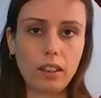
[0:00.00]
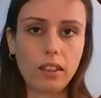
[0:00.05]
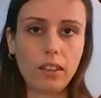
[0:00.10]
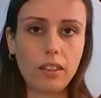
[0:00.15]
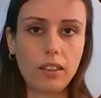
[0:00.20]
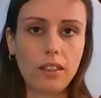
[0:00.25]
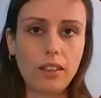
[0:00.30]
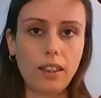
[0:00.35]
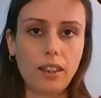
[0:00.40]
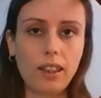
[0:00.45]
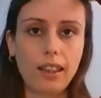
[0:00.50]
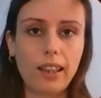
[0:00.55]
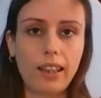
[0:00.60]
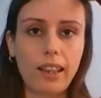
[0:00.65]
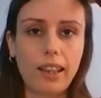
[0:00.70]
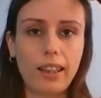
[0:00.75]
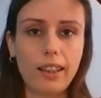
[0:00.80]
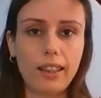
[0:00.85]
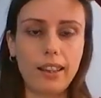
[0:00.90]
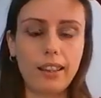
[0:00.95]
to
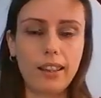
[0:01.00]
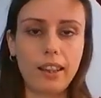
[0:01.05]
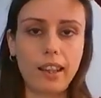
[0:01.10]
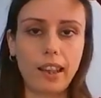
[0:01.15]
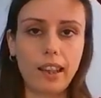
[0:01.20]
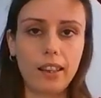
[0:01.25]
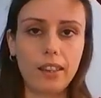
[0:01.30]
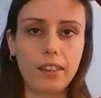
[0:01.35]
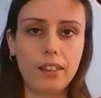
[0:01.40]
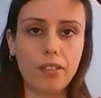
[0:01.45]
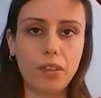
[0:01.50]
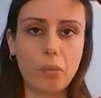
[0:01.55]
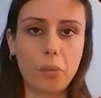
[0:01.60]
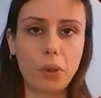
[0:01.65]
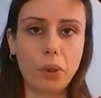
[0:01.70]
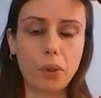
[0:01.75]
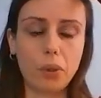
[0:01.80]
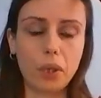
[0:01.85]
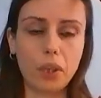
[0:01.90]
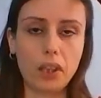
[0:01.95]
clear these negative
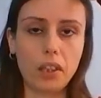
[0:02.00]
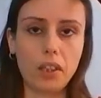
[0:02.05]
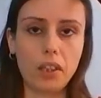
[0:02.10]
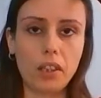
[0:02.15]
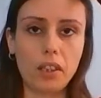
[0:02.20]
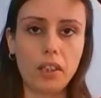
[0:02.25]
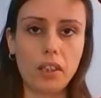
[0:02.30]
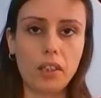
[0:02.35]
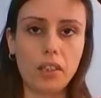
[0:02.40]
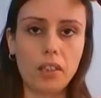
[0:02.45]
emotions.